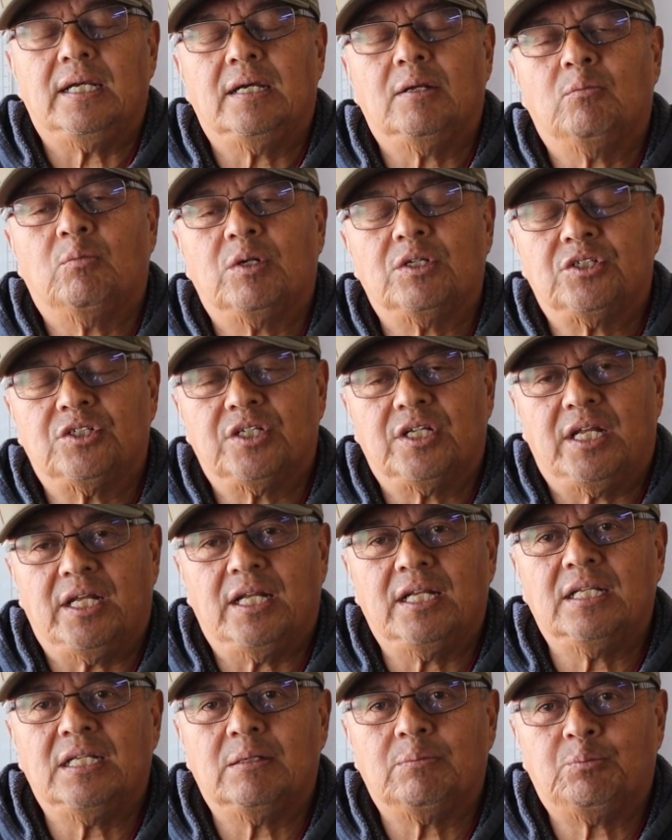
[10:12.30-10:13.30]
and what you're
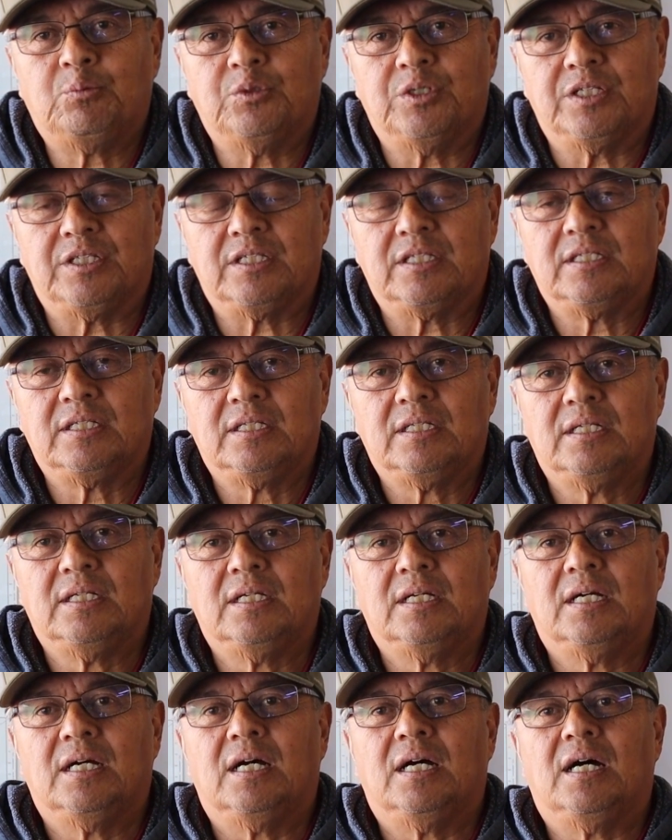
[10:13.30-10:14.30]
going to end up with,
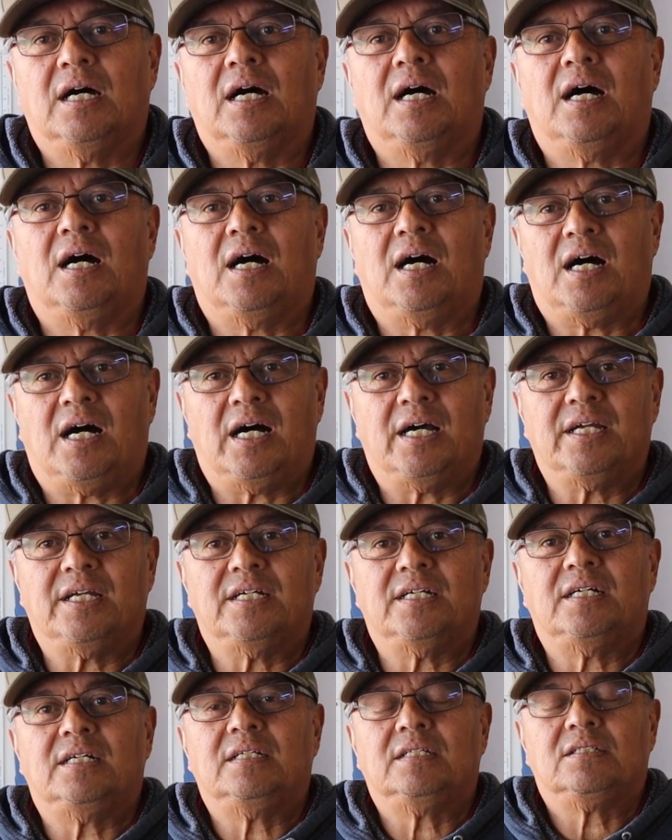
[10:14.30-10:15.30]
a
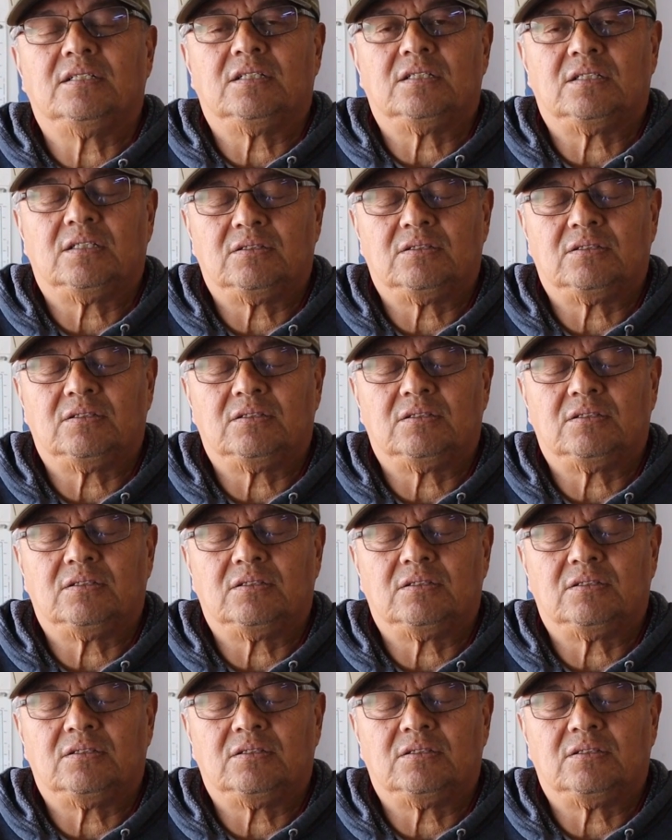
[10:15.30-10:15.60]
higher